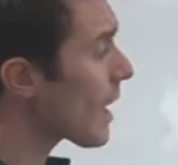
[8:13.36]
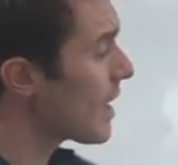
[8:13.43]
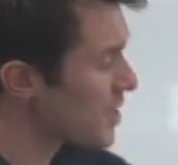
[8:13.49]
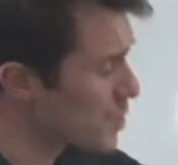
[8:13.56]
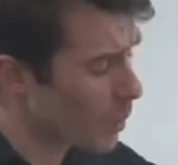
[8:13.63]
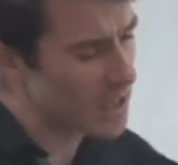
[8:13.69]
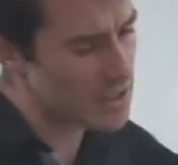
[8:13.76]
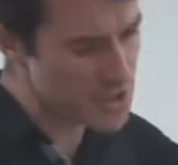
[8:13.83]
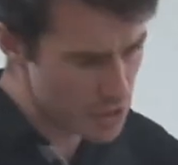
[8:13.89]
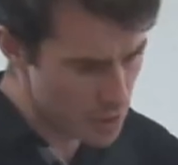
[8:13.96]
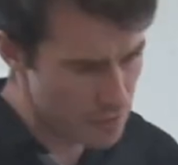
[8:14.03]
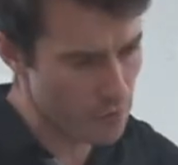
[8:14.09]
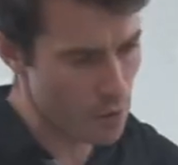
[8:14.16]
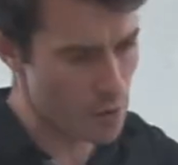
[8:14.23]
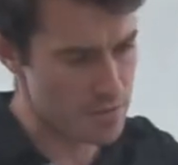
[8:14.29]
as well as
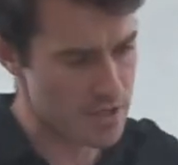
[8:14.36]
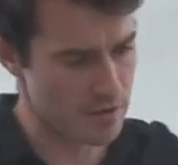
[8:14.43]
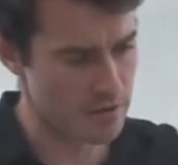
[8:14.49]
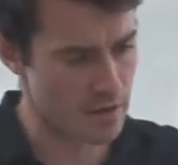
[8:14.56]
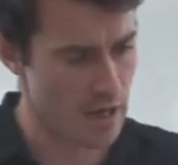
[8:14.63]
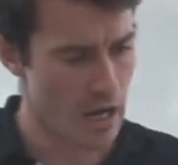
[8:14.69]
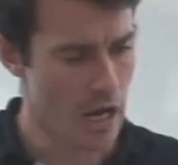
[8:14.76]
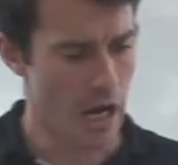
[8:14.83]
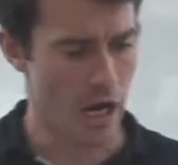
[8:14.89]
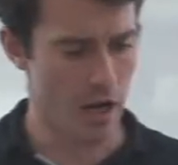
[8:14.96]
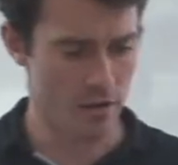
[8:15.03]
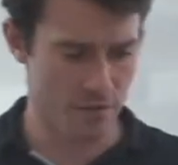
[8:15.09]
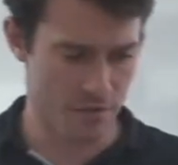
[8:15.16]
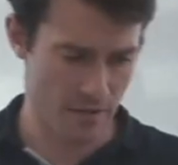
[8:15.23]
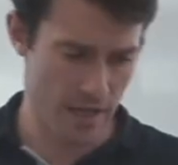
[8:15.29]
new forms of
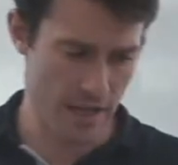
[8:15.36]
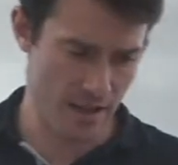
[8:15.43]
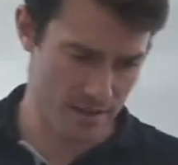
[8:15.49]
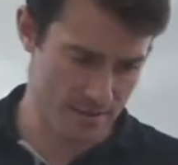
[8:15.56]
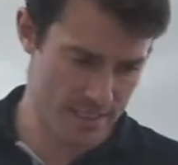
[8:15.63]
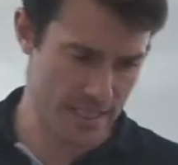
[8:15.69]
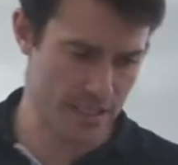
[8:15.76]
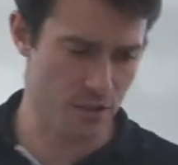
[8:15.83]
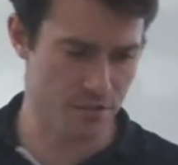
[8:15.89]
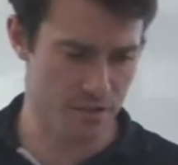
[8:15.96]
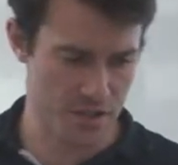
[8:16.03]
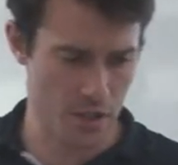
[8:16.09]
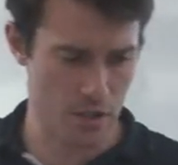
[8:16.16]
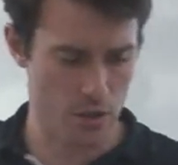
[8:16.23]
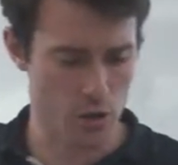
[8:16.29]
of uh,
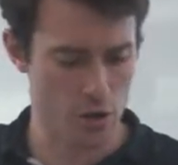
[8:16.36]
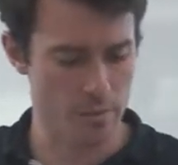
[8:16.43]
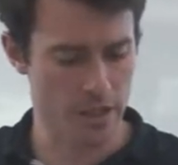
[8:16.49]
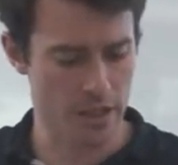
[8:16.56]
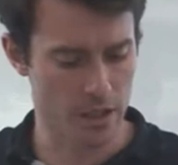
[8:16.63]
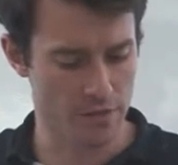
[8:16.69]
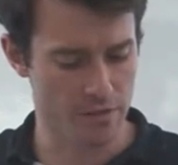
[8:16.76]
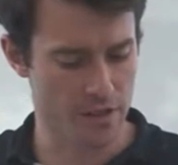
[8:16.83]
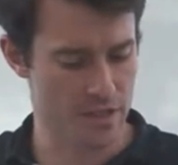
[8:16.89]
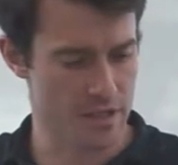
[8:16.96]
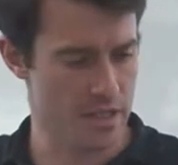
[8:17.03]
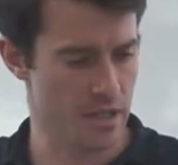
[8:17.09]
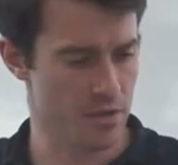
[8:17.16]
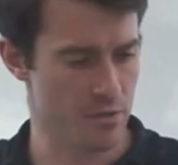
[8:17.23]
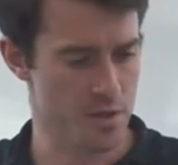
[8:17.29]
techno-fiscal urban
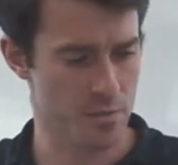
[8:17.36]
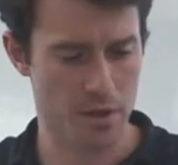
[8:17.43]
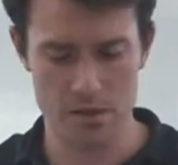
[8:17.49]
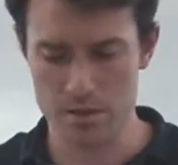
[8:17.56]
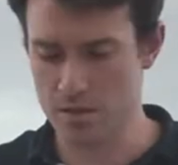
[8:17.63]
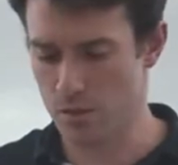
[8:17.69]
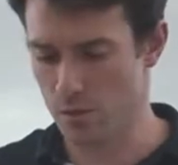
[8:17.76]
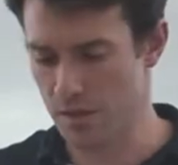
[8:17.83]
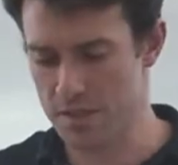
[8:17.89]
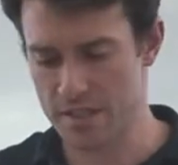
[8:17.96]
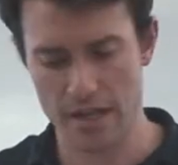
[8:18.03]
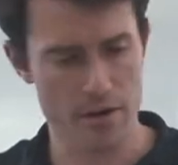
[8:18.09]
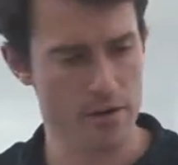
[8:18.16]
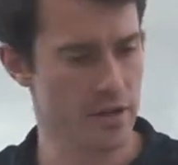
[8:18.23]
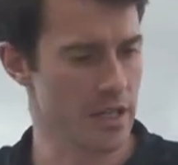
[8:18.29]
governance in response to
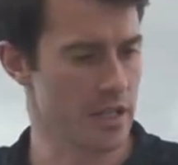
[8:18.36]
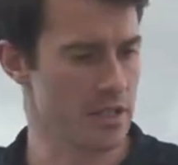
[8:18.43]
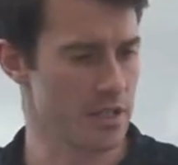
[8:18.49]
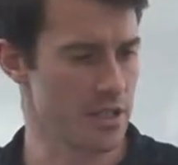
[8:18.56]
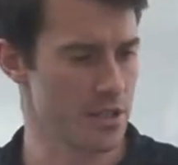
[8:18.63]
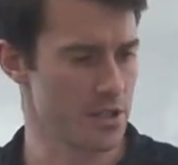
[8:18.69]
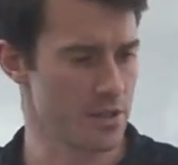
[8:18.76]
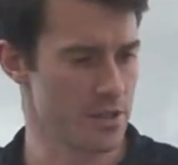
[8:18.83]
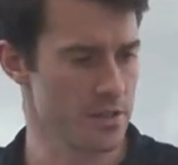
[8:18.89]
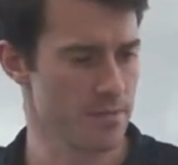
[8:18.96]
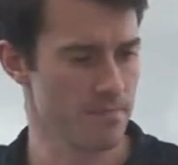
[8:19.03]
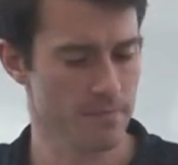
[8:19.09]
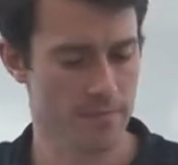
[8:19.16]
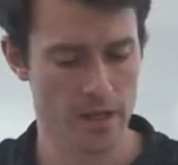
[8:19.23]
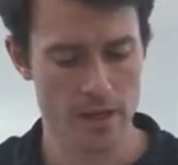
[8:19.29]
austerity conditions.
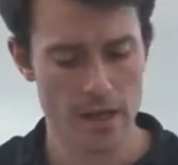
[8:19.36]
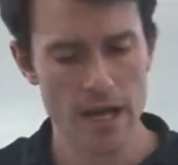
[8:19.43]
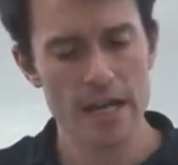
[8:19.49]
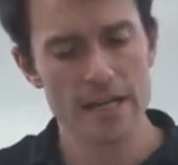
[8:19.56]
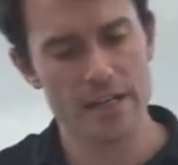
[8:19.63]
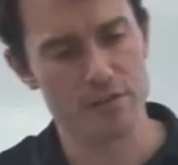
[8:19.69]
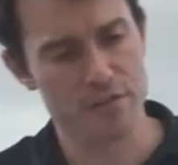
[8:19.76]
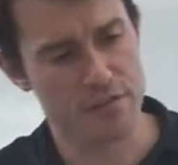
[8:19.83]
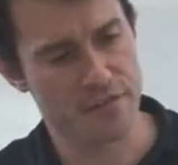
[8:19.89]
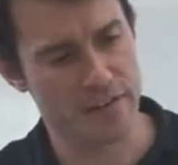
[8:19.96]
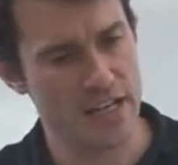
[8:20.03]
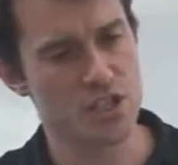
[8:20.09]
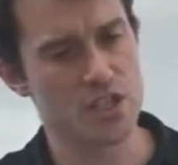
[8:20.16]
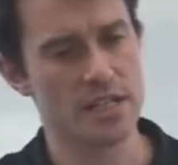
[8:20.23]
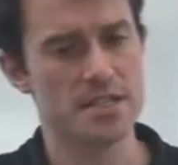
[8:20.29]
Now, the
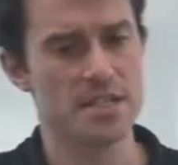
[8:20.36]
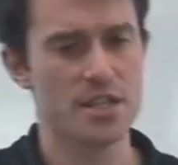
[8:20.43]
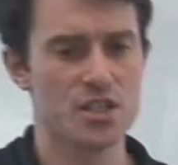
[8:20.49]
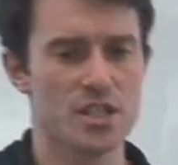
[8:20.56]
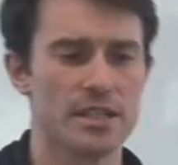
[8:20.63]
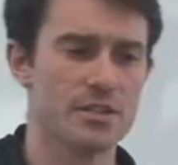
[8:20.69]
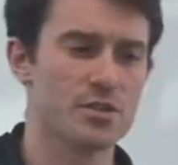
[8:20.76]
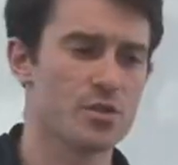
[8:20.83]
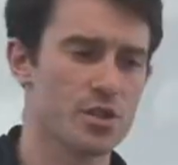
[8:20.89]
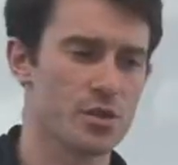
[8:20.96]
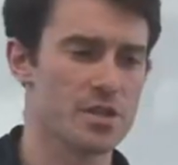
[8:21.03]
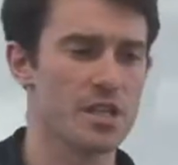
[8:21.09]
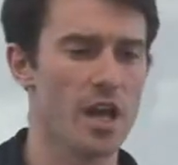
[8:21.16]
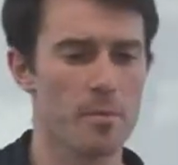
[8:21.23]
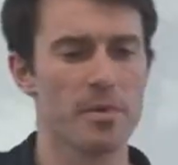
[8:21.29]
financialization literature
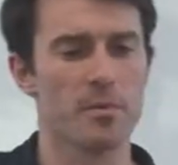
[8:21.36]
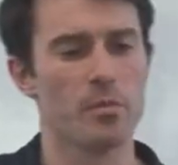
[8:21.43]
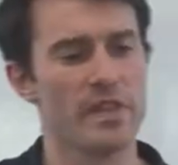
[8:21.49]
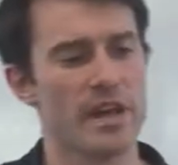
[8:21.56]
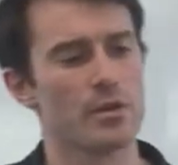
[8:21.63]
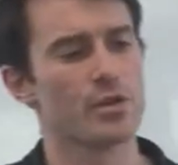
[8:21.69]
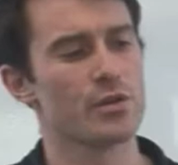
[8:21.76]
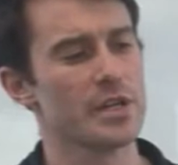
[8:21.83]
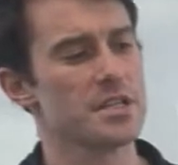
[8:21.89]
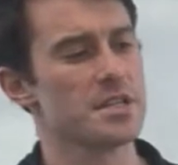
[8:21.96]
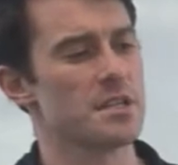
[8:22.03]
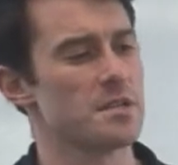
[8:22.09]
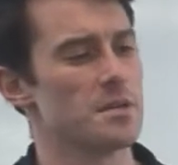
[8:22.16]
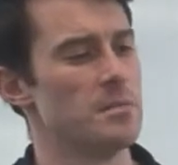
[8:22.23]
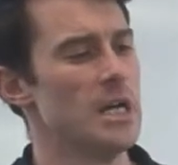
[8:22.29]
has not been without
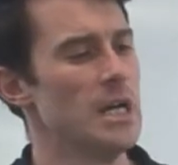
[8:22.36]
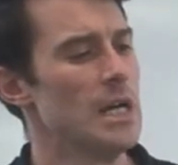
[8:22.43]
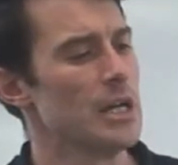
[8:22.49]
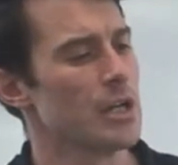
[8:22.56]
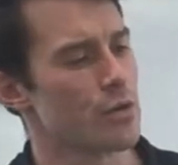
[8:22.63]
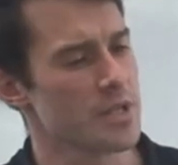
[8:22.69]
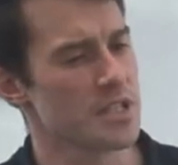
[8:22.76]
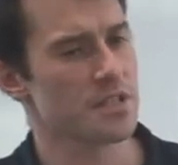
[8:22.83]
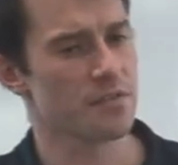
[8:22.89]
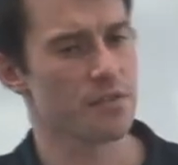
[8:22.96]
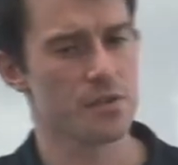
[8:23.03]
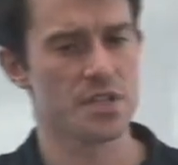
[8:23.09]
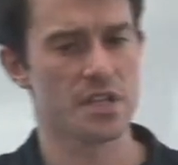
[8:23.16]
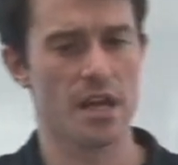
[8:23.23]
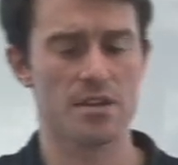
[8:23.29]
criticism.
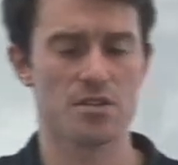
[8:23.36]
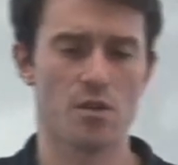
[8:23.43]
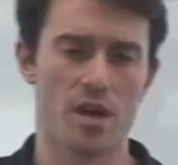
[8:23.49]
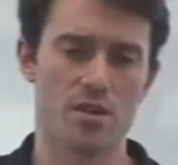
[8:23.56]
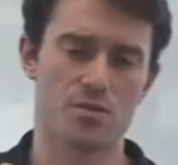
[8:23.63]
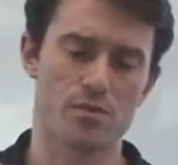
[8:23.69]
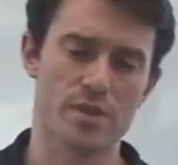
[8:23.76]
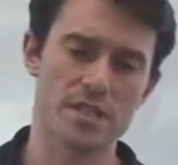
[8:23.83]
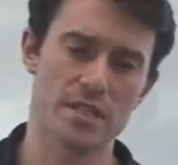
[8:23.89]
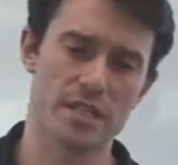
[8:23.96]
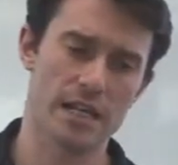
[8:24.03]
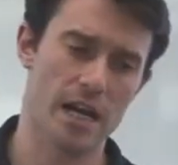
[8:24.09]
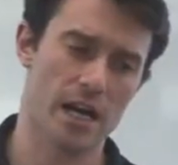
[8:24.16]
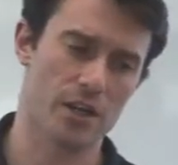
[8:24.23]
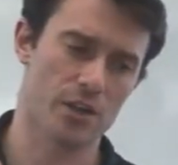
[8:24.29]
Christophers has, has
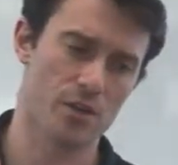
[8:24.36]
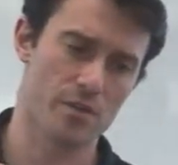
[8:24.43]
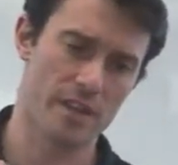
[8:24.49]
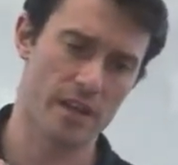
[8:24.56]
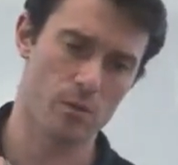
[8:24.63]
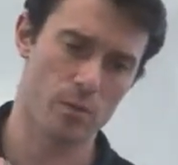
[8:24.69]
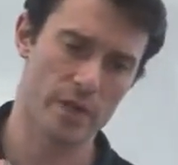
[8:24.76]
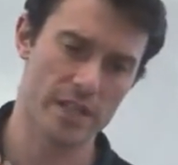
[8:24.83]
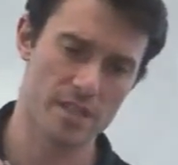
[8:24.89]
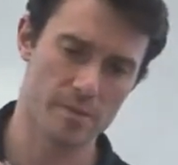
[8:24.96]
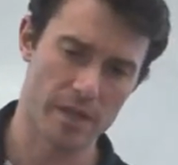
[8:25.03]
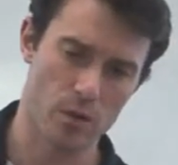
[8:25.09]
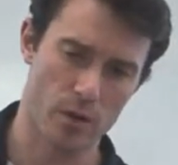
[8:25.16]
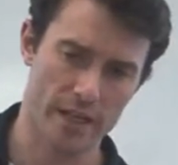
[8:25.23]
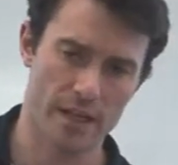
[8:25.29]
recently argued that we need to
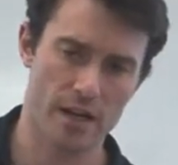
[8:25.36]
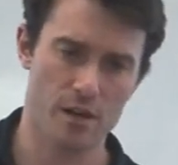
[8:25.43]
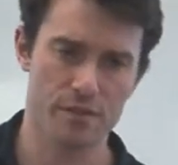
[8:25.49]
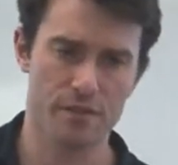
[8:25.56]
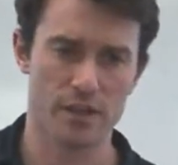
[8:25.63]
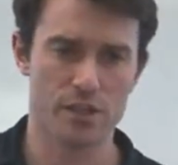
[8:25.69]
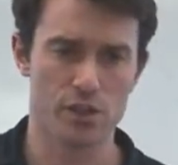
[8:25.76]
be quite careful